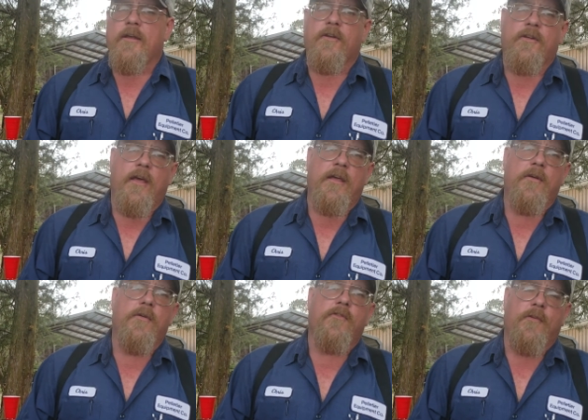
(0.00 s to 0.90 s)
their
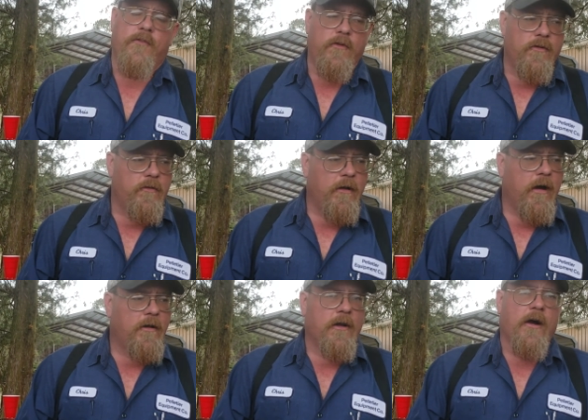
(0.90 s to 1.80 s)
tails. If you do
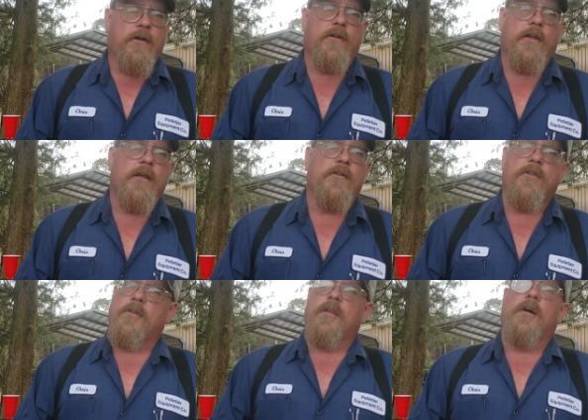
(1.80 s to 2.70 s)
not dock their tail,
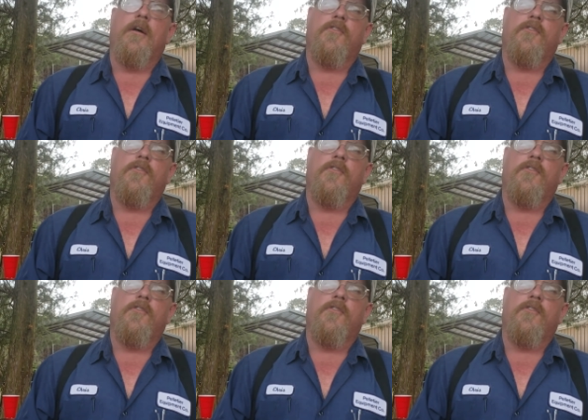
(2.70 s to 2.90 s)
you cannot